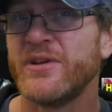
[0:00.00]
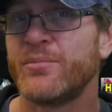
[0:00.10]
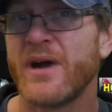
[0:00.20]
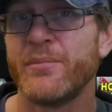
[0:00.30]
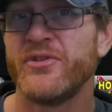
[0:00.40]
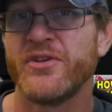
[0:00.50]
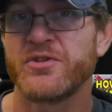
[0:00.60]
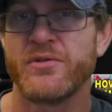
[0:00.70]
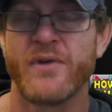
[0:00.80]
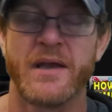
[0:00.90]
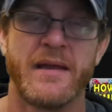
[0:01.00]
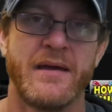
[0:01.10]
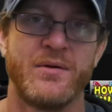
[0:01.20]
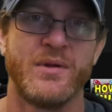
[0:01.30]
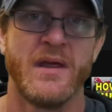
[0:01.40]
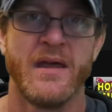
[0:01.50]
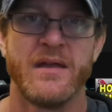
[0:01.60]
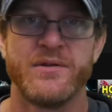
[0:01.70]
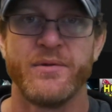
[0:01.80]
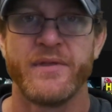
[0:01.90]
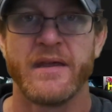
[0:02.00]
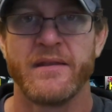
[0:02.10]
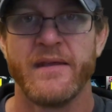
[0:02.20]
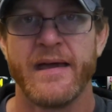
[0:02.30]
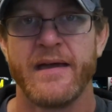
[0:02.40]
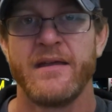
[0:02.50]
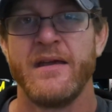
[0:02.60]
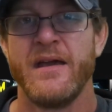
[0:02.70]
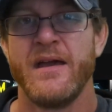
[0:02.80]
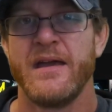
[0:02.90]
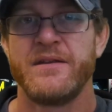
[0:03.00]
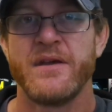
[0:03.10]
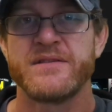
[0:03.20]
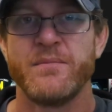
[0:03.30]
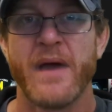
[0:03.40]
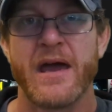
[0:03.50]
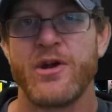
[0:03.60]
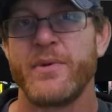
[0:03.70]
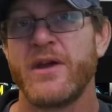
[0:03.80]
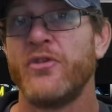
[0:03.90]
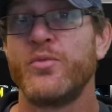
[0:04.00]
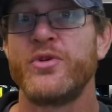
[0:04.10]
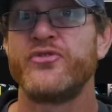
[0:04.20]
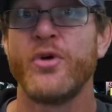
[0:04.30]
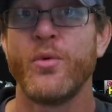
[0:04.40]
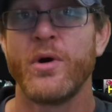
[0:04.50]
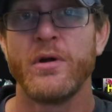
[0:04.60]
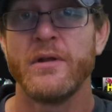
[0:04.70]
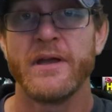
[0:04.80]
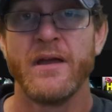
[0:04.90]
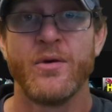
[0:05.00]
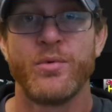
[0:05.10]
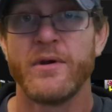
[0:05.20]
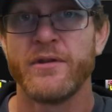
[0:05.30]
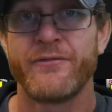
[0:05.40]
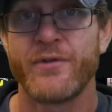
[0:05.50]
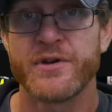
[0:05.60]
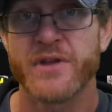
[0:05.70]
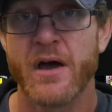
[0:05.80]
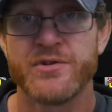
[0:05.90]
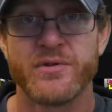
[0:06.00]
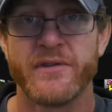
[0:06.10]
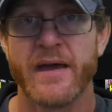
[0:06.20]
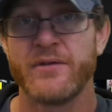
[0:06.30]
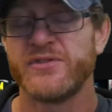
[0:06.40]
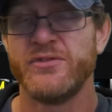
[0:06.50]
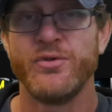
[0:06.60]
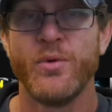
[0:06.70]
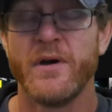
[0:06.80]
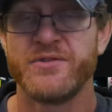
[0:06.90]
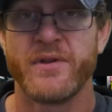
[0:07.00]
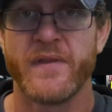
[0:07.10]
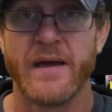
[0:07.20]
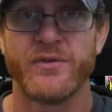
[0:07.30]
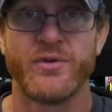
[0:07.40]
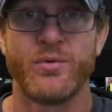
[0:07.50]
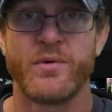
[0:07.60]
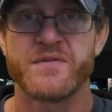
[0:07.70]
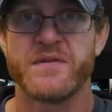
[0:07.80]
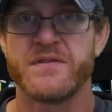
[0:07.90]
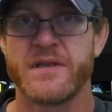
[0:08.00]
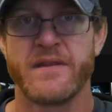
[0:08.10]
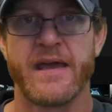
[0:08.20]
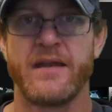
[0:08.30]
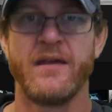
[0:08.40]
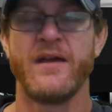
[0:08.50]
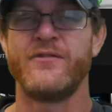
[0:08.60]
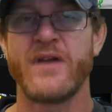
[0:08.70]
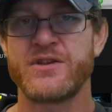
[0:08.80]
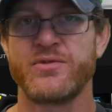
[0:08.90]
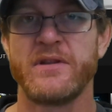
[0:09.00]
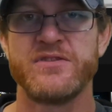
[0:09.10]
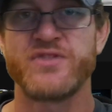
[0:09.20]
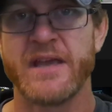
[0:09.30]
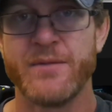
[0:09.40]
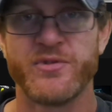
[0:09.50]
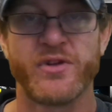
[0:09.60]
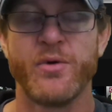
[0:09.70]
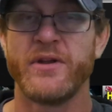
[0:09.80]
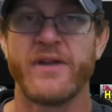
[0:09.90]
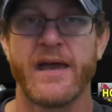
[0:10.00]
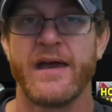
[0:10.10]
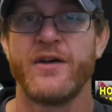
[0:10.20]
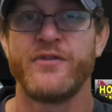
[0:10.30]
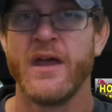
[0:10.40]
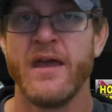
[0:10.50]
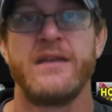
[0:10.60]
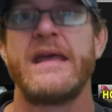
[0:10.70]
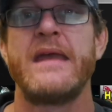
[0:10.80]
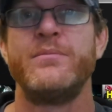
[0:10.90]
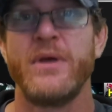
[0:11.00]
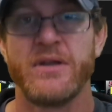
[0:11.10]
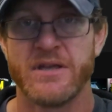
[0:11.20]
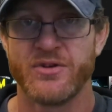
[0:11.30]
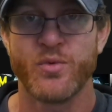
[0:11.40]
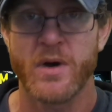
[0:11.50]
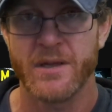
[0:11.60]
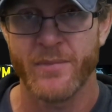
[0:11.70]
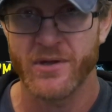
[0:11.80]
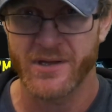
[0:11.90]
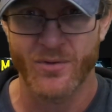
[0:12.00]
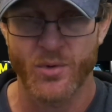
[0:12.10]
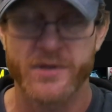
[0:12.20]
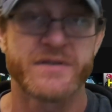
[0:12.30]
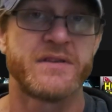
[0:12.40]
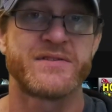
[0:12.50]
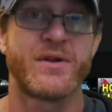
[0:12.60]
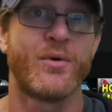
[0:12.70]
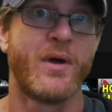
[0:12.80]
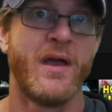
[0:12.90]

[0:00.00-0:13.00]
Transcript: proposition right now? Do you think that it doesn't matter because we're so early, we're in the first 100,000, 200,000 horses, and that eventually this game is going to have 10 million, 20 million horses? So